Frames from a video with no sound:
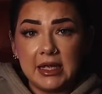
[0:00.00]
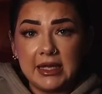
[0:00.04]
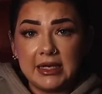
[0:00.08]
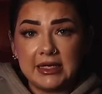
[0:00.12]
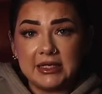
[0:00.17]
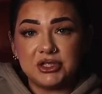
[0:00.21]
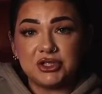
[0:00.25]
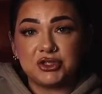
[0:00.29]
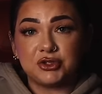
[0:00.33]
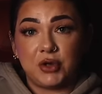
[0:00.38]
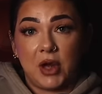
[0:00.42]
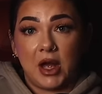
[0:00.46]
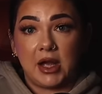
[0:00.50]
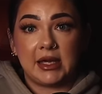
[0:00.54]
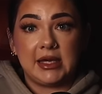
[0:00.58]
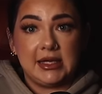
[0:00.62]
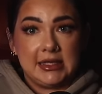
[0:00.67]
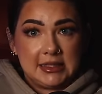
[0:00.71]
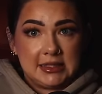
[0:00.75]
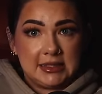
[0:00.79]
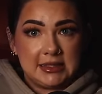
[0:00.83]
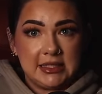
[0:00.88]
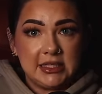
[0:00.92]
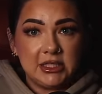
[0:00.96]
in his truck.
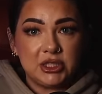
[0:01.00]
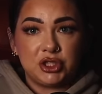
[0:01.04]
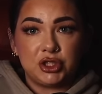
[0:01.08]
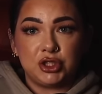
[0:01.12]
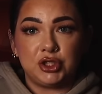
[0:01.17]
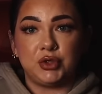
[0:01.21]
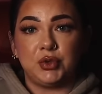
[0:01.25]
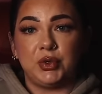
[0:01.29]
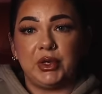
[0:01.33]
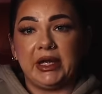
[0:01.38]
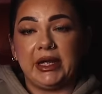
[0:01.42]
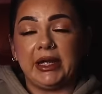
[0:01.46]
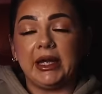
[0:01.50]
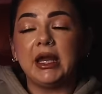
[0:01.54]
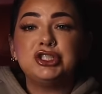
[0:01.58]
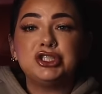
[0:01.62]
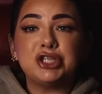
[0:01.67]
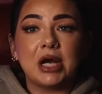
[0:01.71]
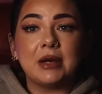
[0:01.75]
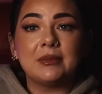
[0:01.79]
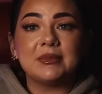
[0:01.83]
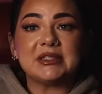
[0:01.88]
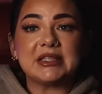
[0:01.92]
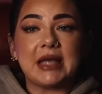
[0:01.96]
He sees Judy,
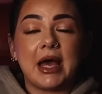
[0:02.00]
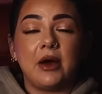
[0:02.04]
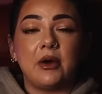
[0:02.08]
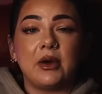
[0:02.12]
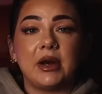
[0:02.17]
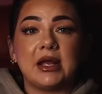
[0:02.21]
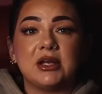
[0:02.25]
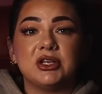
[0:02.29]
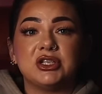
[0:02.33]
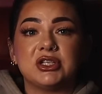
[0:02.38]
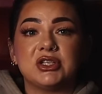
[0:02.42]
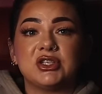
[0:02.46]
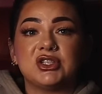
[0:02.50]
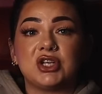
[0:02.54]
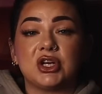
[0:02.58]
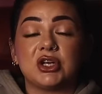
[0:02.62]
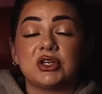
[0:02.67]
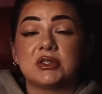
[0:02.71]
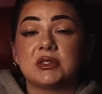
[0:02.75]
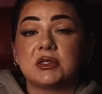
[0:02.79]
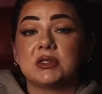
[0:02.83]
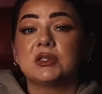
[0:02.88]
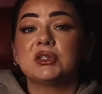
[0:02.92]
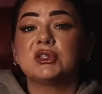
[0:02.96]
jumps out, and just
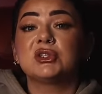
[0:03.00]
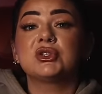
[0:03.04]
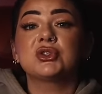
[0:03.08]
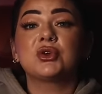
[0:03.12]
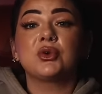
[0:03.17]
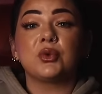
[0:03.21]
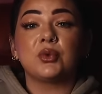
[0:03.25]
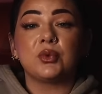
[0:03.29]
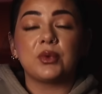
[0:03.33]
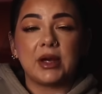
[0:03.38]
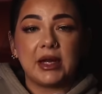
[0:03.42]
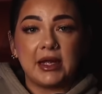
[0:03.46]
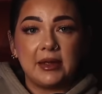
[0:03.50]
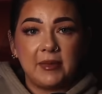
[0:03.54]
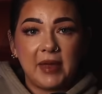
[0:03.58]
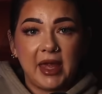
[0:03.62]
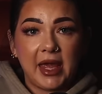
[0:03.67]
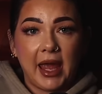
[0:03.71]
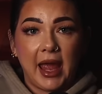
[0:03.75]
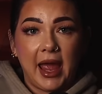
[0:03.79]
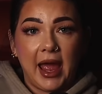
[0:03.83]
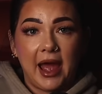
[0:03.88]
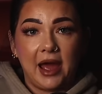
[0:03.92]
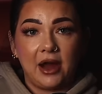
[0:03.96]
starts
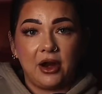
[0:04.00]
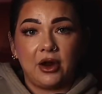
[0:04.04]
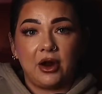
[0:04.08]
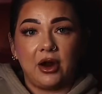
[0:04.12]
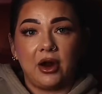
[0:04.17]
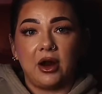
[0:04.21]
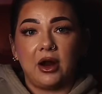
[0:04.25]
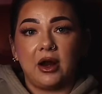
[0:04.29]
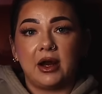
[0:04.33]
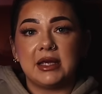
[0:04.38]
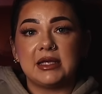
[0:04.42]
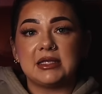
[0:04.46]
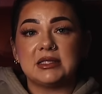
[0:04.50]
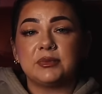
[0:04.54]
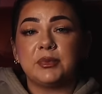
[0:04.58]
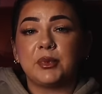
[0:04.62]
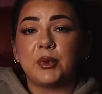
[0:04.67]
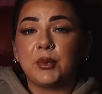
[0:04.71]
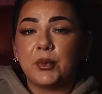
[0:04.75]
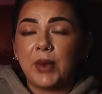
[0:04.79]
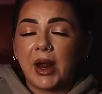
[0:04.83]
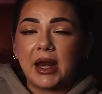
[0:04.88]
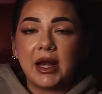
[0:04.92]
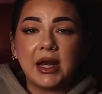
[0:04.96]
screaming at her. He's
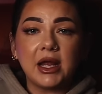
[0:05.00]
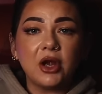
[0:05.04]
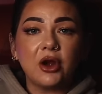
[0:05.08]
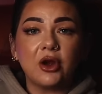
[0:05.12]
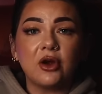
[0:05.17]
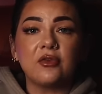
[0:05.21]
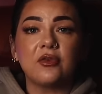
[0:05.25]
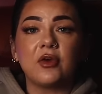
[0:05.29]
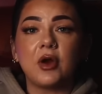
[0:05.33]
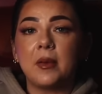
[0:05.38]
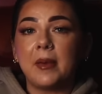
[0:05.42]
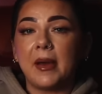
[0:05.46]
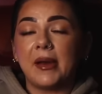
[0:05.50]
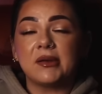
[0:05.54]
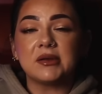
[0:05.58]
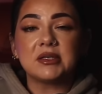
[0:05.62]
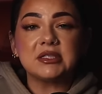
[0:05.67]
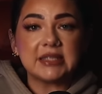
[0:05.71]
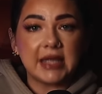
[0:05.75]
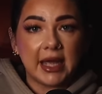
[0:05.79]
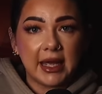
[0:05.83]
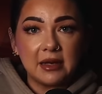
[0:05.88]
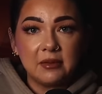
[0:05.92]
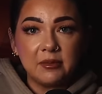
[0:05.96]
berating her for about
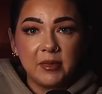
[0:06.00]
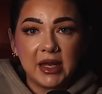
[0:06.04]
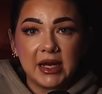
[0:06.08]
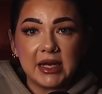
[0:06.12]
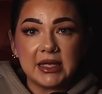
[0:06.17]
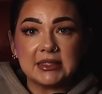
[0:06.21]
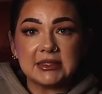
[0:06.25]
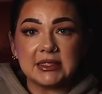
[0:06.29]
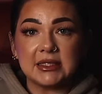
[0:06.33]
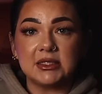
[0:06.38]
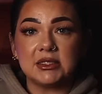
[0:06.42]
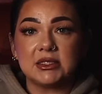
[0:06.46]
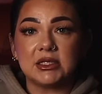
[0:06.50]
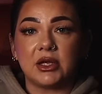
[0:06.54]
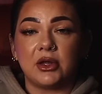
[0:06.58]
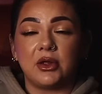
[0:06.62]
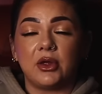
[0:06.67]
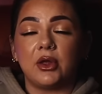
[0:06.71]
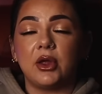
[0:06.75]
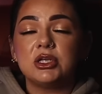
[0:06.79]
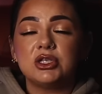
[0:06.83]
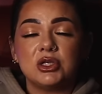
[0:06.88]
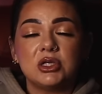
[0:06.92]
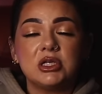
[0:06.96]
10 minutes
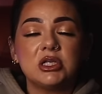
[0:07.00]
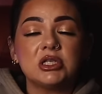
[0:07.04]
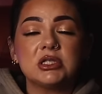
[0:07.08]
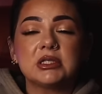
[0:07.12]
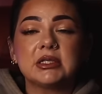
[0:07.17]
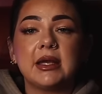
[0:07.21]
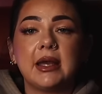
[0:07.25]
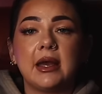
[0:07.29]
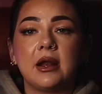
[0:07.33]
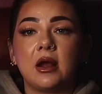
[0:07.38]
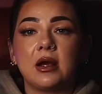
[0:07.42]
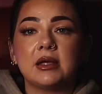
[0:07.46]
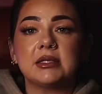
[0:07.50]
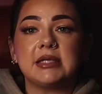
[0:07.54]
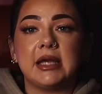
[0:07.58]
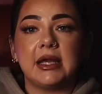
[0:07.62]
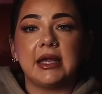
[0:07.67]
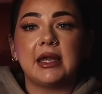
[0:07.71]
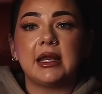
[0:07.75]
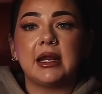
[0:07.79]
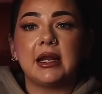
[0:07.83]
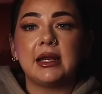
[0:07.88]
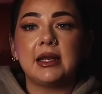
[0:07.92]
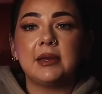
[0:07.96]
until Judy just cannot
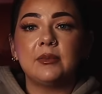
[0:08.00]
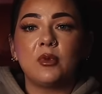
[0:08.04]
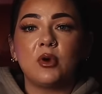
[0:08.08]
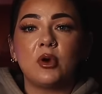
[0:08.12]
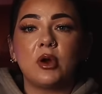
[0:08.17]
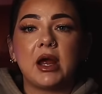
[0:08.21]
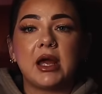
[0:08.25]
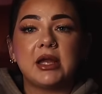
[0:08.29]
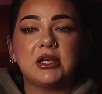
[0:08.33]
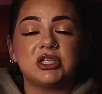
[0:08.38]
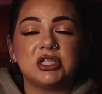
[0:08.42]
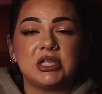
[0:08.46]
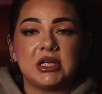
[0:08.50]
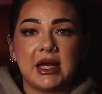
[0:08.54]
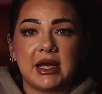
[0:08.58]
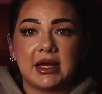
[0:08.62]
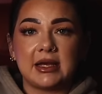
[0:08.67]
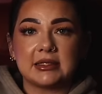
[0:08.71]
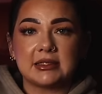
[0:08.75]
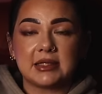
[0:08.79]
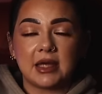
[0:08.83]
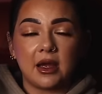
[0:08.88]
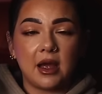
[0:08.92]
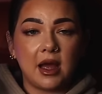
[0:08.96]
take it anymore. And she
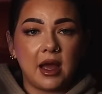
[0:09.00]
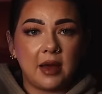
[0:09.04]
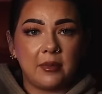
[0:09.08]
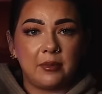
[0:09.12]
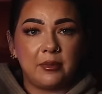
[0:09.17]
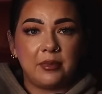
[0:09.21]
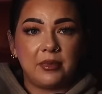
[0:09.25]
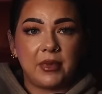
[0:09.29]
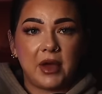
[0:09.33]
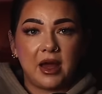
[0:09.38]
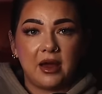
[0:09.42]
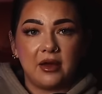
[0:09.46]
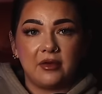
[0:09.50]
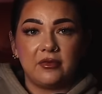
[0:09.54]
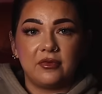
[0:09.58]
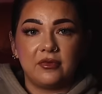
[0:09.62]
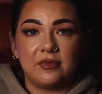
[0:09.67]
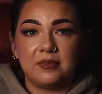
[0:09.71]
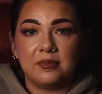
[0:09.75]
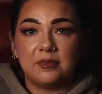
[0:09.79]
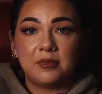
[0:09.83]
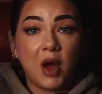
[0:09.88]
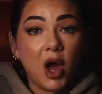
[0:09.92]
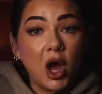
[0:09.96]
has a cup
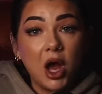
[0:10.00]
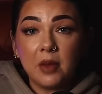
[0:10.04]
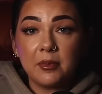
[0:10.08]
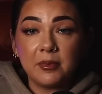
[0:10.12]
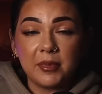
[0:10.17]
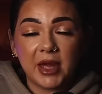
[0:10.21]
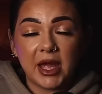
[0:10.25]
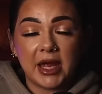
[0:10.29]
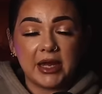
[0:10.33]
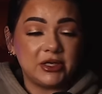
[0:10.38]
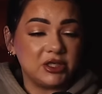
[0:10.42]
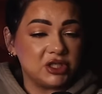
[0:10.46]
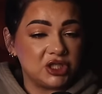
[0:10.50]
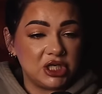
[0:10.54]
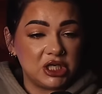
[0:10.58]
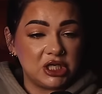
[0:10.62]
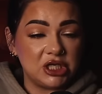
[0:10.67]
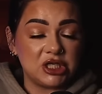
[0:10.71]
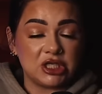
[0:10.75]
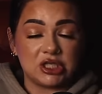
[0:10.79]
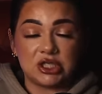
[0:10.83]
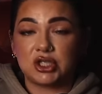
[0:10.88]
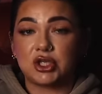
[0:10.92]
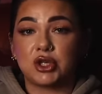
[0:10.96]
of pop and she
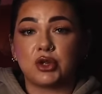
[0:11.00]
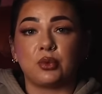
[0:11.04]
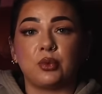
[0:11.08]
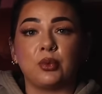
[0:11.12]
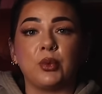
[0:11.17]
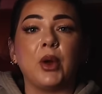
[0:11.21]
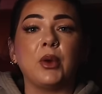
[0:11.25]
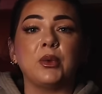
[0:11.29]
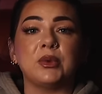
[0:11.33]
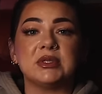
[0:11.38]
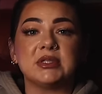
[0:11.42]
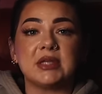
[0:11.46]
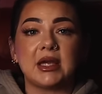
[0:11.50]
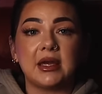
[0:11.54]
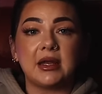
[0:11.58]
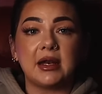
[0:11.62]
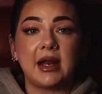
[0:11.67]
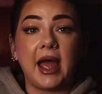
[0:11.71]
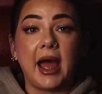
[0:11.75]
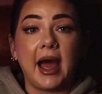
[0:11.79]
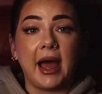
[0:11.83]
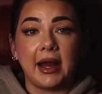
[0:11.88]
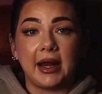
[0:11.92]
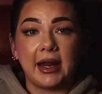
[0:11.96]
just throws it
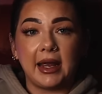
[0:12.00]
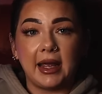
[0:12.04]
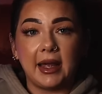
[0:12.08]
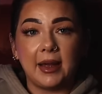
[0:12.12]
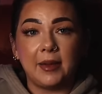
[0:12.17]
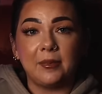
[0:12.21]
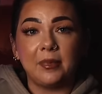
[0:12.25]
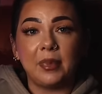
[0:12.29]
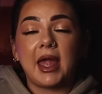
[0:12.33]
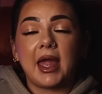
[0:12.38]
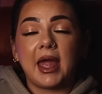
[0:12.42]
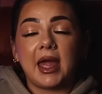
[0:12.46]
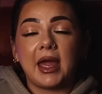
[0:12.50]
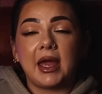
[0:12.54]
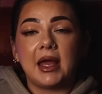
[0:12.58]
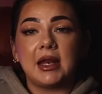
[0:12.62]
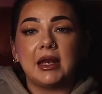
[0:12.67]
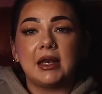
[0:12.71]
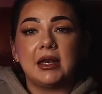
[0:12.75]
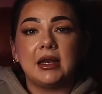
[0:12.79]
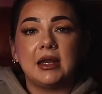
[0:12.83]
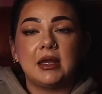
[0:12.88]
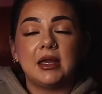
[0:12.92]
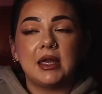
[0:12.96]
at him,
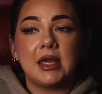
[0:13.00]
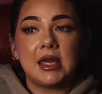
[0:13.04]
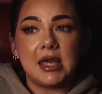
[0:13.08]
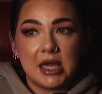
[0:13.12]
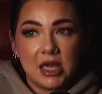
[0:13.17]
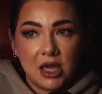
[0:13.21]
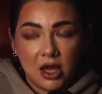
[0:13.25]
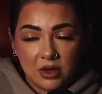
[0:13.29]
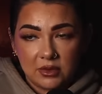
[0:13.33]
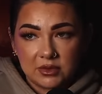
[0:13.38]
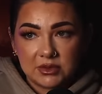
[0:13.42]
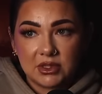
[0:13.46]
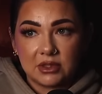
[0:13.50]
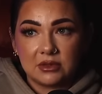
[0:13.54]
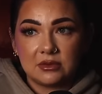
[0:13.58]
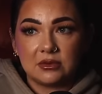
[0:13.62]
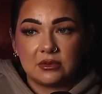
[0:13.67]
and he goes